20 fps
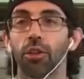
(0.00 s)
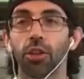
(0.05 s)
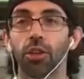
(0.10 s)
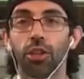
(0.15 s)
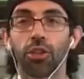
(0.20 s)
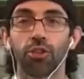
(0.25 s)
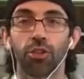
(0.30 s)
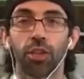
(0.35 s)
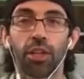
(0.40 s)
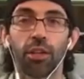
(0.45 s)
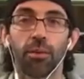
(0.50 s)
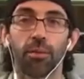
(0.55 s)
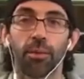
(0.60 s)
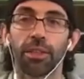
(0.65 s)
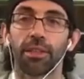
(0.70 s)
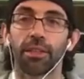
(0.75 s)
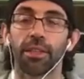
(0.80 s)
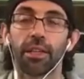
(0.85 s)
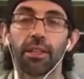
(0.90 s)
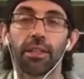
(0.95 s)
You could have traded him
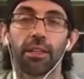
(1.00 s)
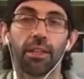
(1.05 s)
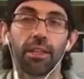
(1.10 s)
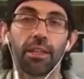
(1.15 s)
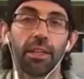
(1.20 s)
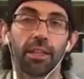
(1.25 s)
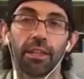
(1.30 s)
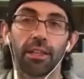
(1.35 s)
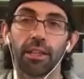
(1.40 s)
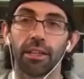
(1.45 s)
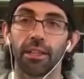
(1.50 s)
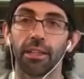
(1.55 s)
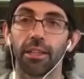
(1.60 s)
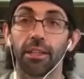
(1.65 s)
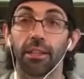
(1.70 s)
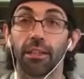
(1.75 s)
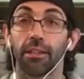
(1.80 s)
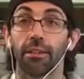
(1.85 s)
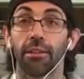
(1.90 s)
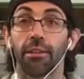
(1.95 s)
at the deadline, and they
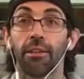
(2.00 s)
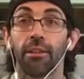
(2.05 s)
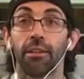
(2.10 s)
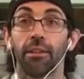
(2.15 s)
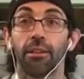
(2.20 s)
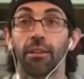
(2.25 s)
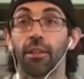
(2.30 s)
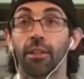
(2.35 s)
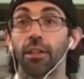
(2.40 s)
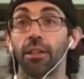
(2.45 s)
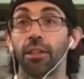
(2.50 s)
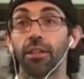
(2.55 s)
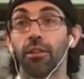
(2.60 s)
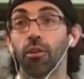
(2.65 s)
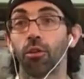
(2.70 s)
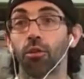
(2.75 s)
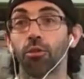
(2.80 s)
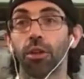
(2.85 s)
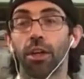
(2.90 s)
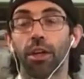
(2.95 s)
didn't. They needed
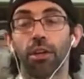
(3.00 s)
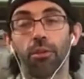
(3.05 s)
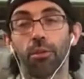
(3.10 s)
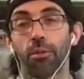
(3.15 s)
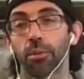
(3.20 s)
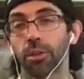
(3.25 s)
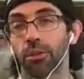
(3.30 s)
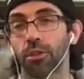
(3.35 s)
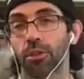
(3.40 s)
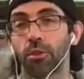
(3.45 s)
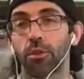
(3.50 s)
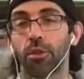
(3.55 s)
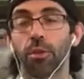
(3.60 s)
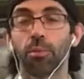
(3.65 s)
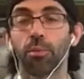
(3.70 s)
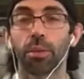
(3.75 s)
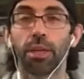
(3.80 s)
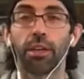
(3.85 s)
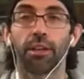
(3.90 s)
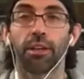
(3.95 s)
to hold on to him because they were in
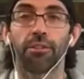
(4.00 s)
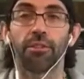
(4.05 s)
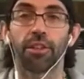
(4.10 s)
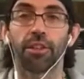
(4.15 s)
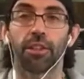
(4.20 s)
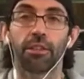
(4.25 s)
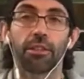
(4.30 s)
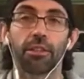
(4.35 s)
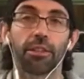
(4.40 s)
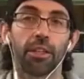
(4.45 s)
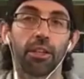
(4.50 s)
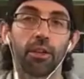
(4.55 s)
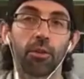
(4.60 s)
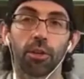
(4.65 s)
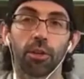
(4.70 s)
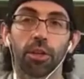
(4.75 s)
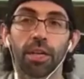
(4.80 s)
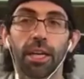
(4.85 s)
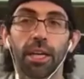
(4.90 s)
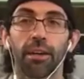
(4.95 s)
a playoff race. It didn't
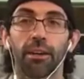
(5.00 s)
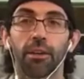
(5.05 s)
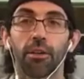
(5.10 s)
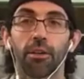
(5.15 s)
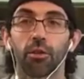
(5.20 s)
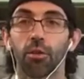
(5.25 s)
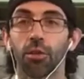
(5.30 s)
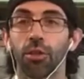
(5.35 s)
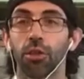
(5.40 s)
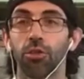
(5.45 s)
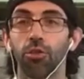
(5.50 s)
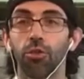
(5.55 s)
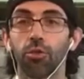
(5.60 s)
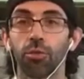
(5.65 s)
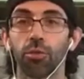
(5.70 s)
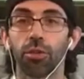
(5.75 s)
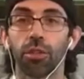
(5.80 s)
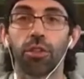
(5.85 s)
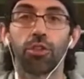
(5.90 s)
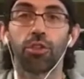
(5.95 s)
work out. Quinn
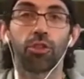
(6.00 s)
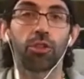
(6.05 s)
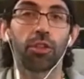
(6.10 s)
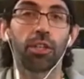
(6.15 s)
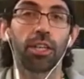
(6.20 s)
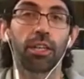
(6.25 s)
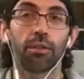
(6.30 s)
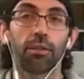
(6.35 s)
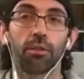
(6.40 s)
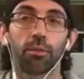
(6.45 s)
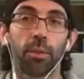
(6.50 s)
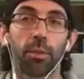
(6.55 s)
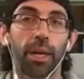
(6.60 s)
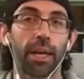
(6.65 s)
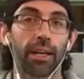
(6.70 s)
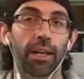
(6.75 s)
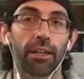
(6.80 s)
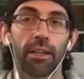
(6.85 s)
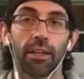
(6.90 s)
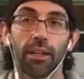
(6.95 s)
Hughes was injured. He comes
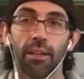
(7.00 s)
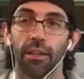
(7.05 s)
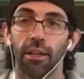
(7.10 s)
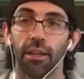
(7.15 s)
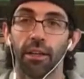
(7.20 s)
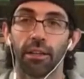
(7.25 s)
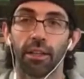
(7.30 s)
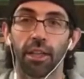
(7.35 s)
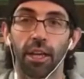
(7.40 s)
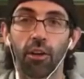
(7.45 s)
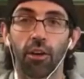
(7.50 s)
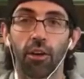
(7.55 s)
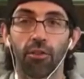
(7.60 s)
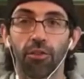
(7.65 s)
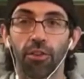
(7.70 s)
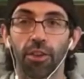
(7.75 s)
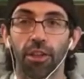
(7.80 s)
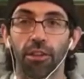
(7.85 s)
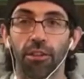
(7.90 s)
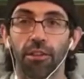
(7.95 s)
back. They all
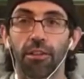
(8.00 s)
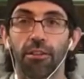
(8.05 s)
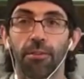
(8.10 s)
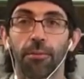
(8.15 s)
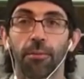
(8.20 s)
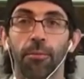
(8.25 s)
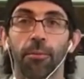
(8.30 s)
failed.